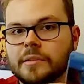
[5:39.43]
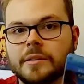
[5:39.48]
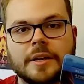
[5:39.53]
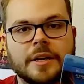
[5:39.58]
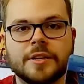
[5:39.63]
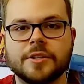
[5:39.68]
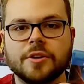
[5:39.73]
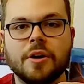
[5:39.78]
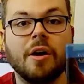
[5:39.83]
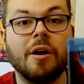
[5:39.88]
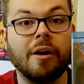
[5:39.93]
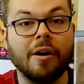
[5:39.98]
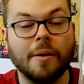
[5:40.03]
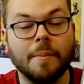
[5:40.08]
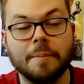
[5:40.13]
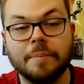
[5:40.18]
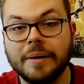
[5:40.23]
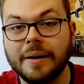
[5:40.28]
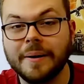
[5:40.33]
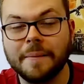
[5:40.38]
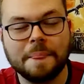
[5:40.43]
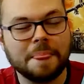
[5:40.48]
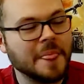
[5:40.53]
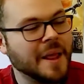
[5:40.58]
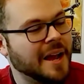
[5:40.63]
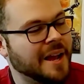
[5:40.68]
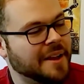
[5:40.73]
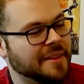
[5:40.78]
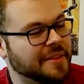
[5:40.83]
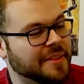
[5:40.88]
his arm.
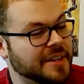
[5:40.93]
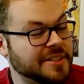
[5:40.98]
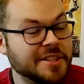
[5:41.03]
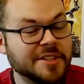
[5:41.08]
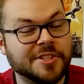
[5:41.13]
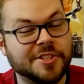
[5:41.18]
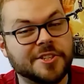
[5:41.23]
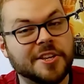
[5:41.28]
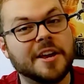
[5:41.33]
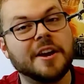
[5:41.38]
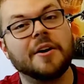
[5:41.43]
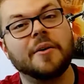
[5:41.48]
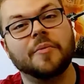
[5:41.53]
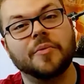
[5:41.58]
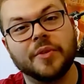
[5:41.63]
But this is still,